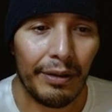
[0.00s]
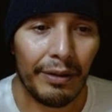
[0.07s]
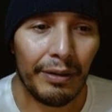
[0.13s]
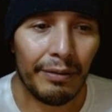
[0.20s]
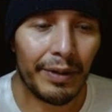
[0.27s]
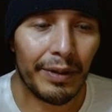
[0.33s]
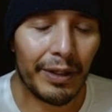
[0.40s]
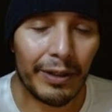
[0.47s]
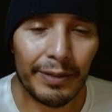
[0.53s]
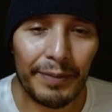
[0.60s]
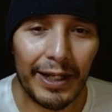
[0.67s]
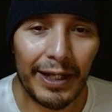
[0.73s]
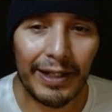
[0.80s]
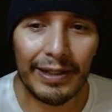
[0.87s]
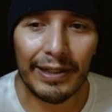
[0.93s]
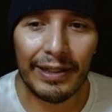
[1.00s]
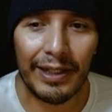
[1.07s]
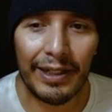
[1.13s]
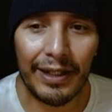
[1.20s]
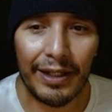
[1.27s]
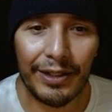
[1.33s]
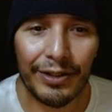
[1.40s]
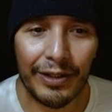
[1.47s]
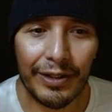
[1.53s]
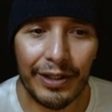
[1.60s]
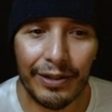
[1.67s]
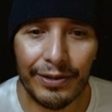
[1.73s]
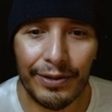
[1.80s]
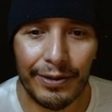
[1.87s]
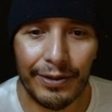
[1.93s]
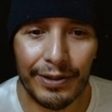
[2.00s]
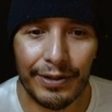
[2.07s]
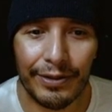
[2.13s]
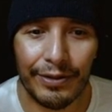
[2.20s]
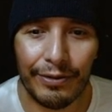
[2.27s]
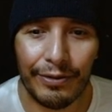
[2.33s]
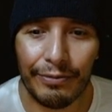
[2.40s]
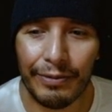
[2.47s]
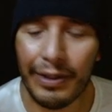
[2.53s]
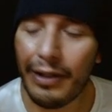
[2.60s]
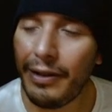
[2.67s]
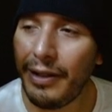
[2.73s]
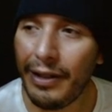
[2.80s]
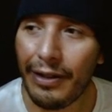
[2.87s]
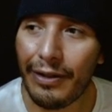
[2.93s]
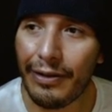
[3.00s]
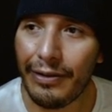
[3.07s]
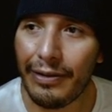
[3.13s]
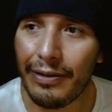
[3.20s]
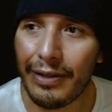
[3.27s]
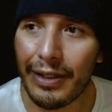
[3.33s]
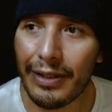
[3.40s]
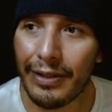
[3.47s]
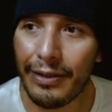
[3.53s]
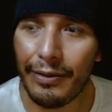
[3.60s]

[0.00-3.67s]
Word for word: when he goes back as a teenager and kills all the storm... What are they called? Desert